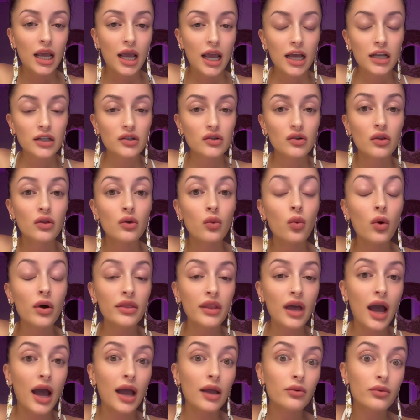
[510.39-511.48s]
And so the one
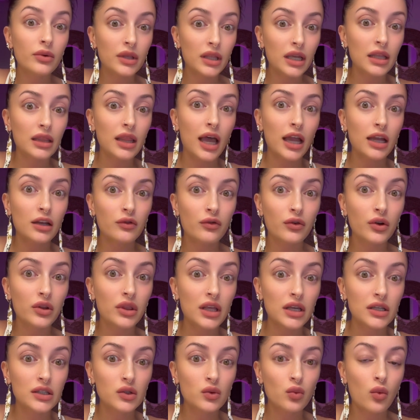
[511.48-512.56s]
that I really liked for
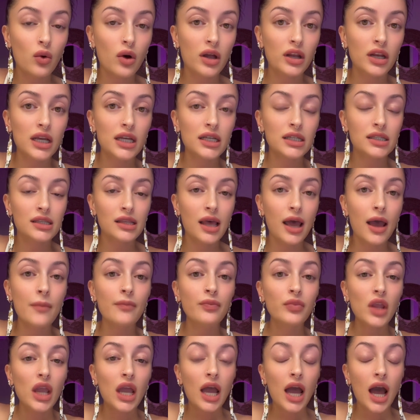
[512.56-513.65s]
this one is
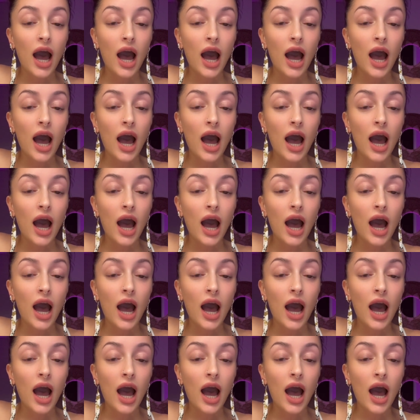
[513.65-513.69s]
that